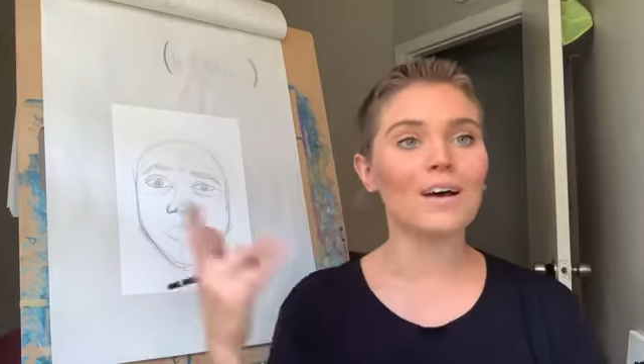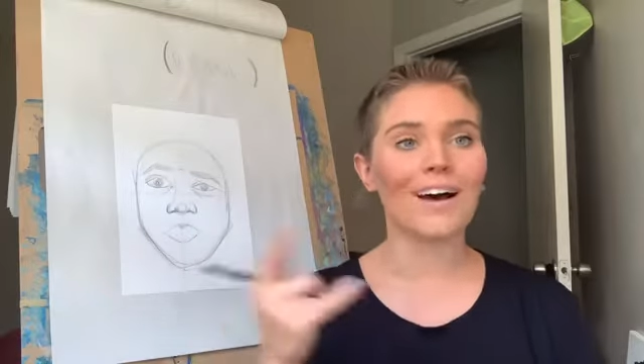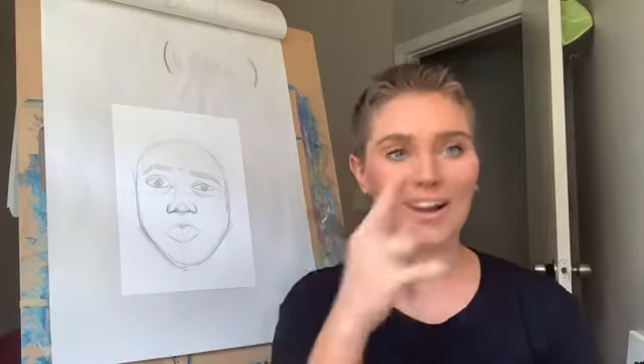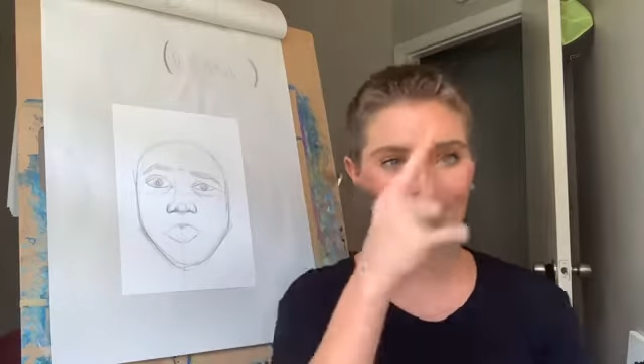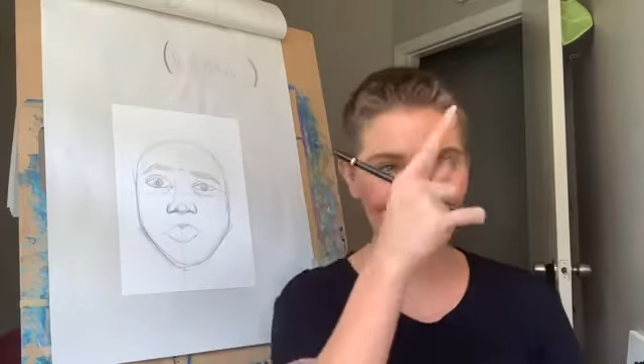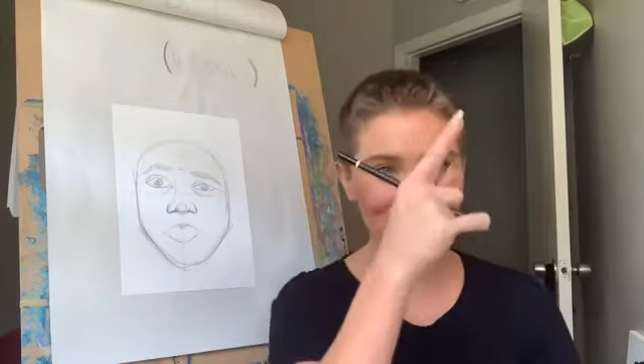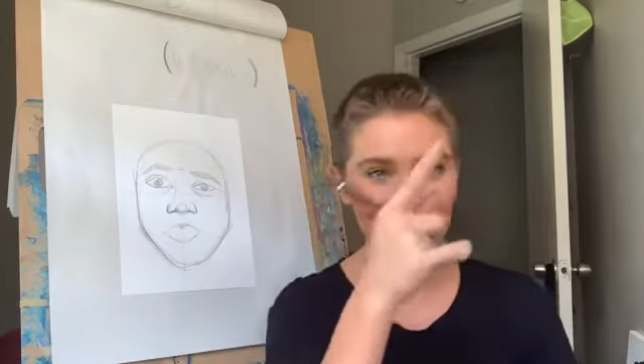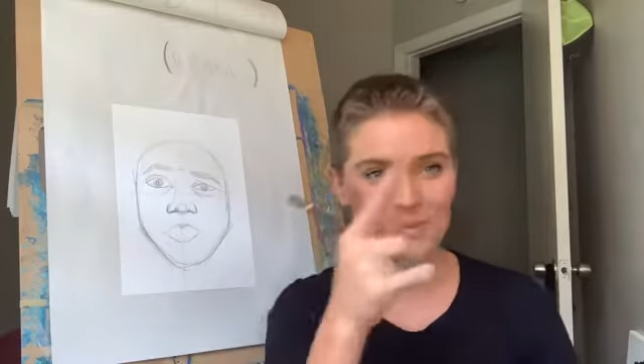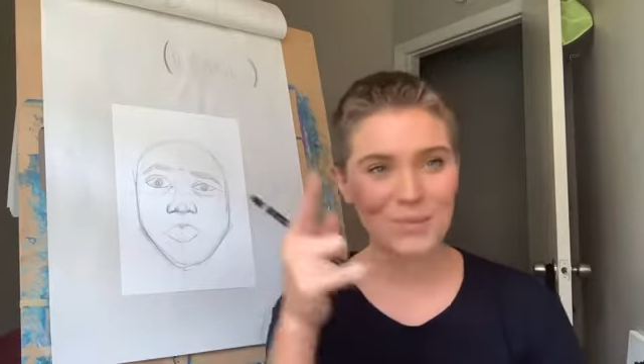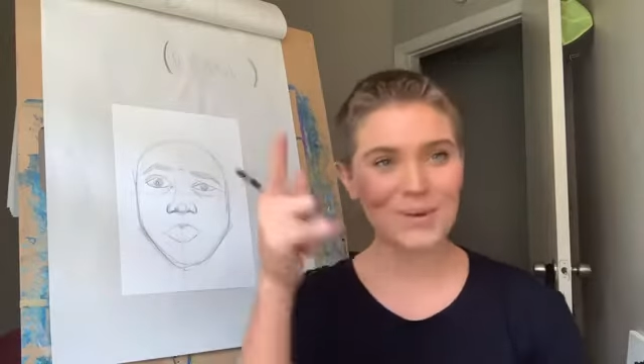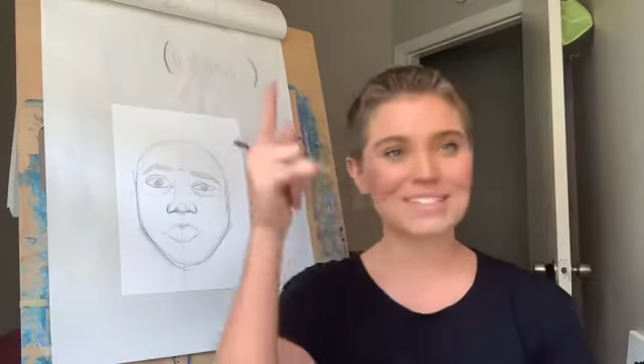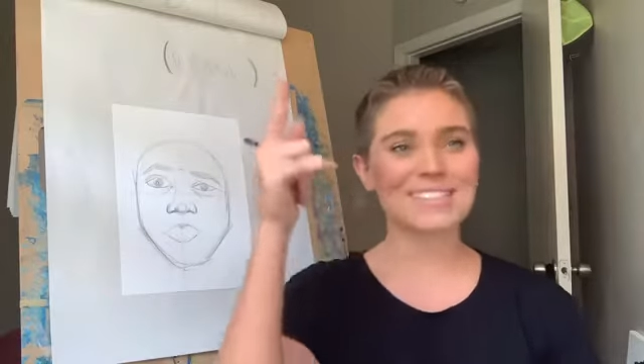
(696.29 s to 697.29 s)
under from
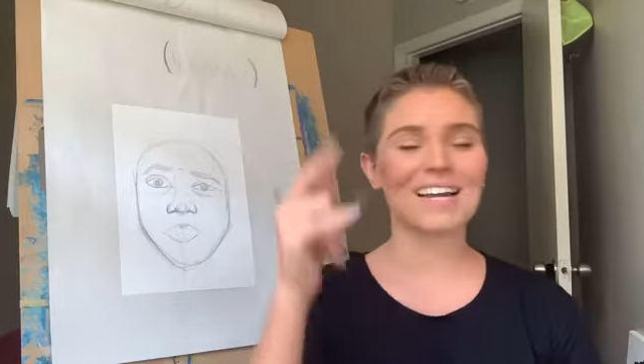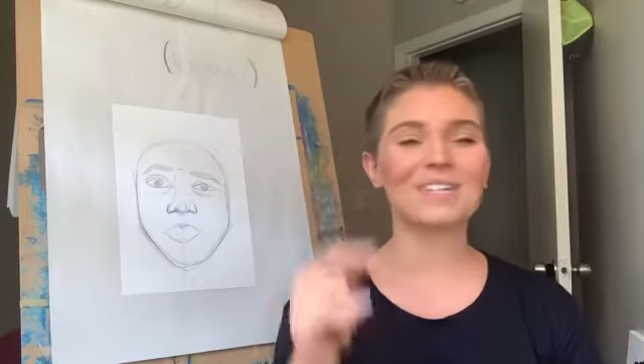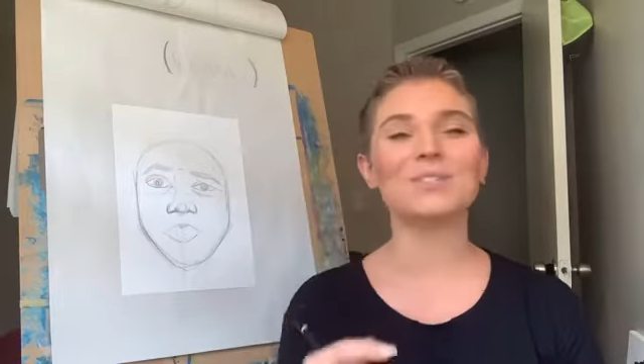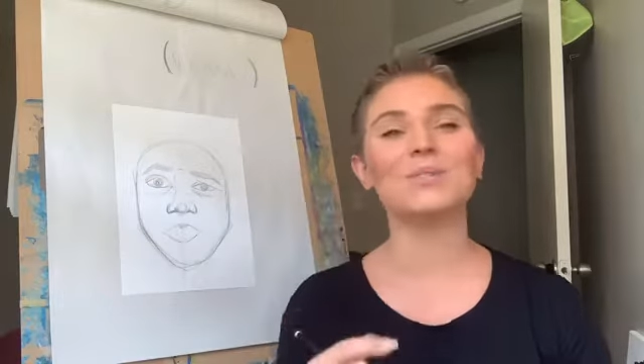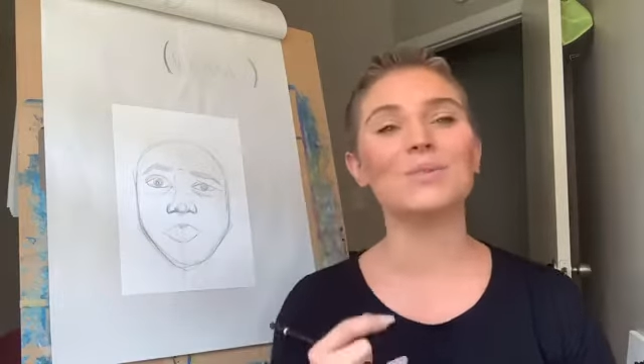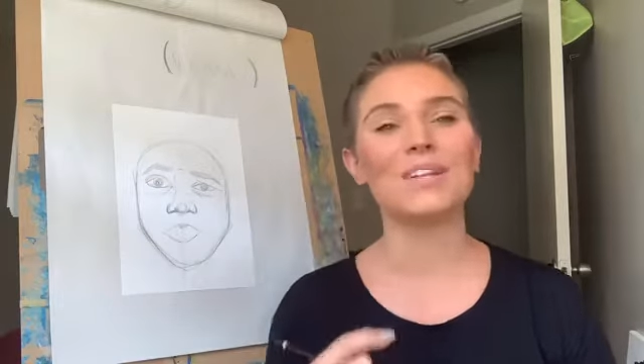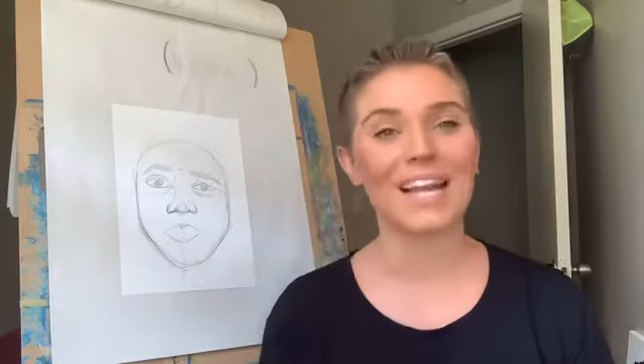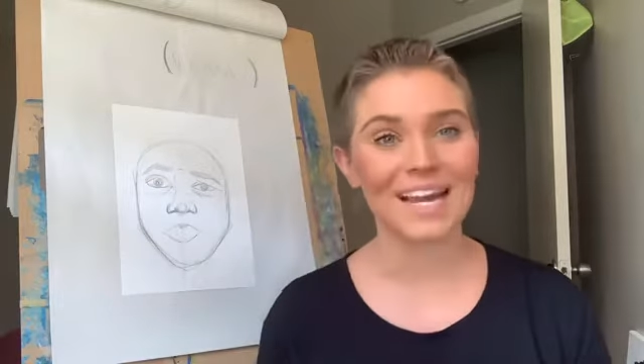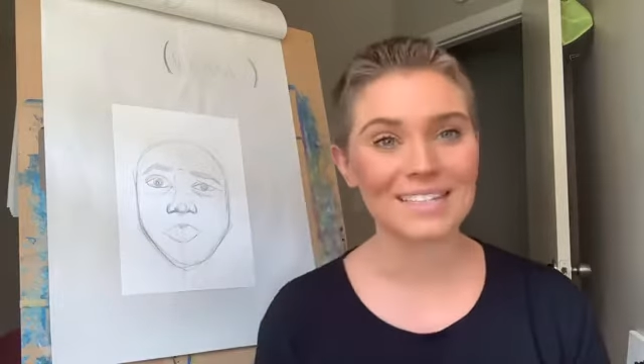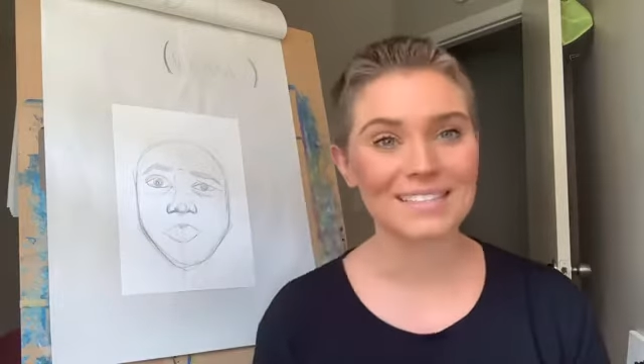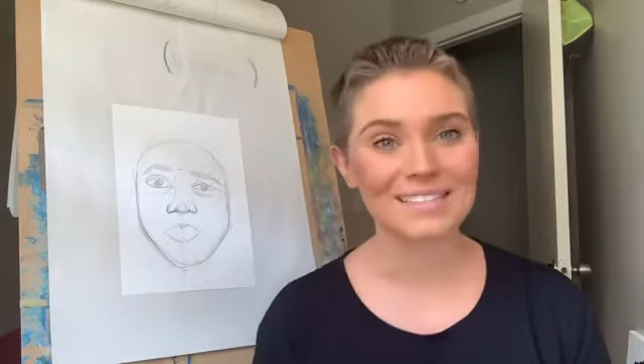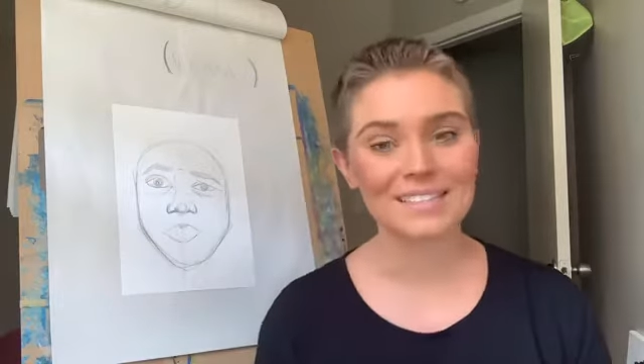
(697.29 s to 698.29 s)
one side to the
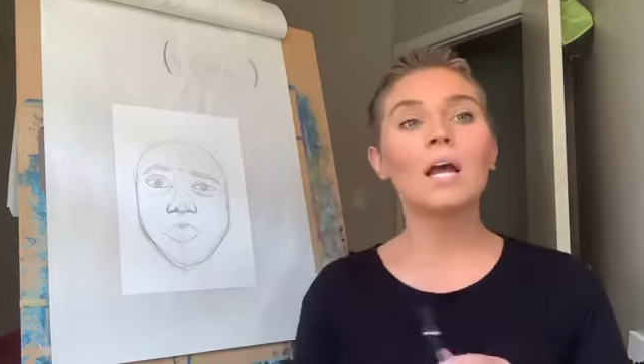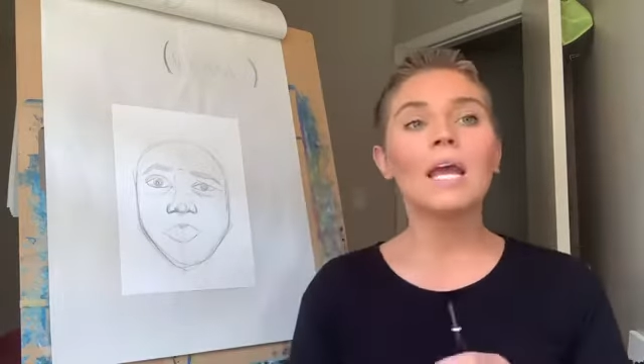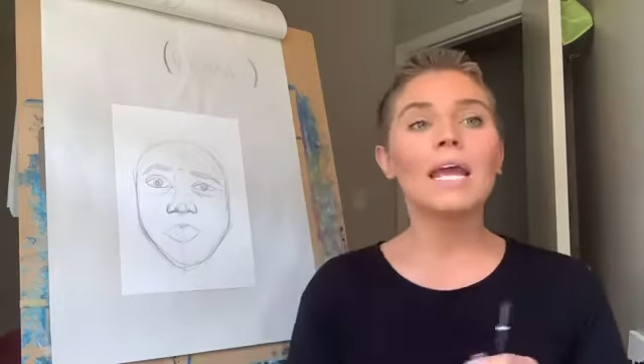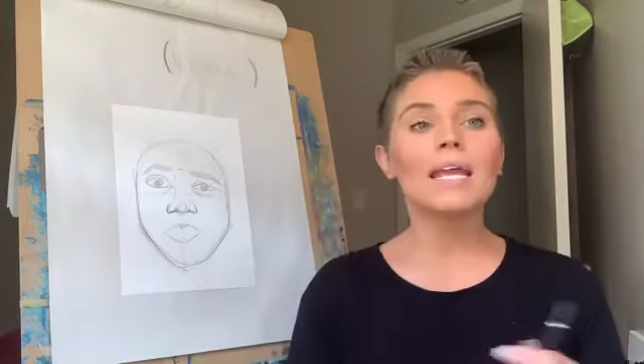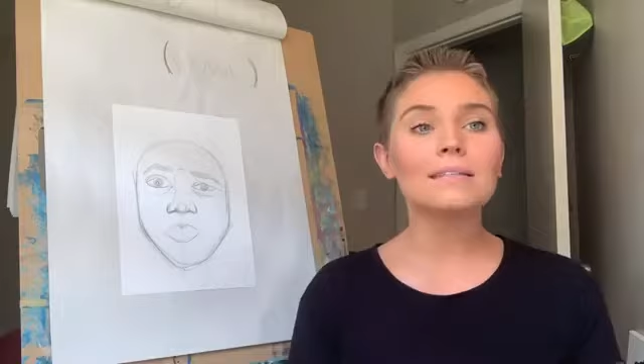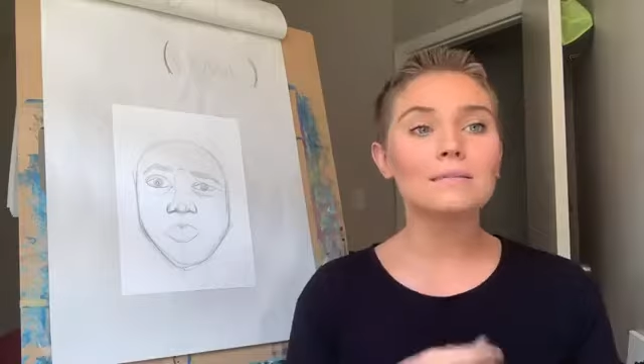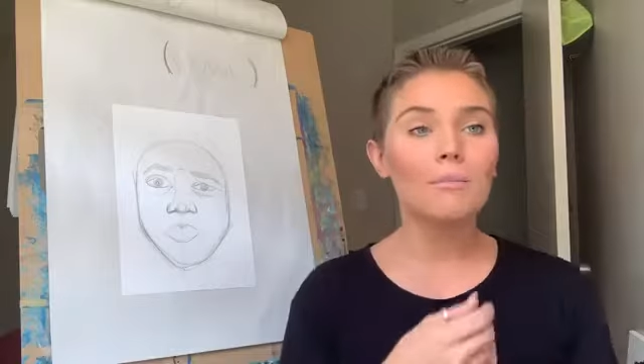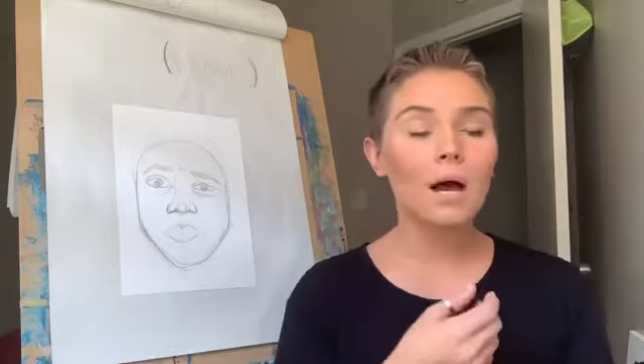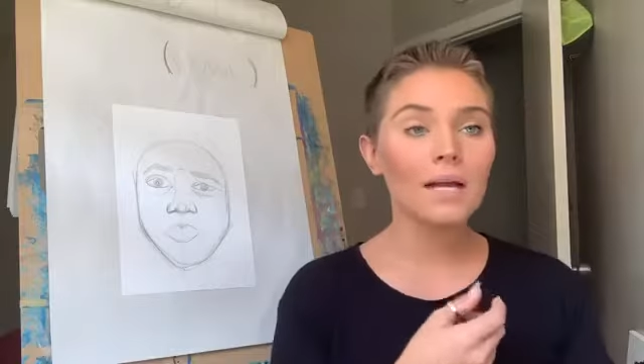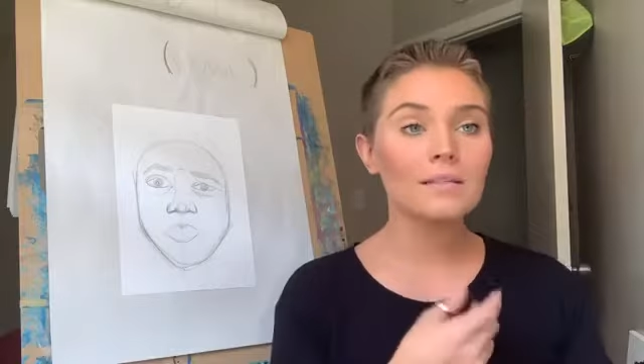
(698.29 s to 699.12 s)
next. Is my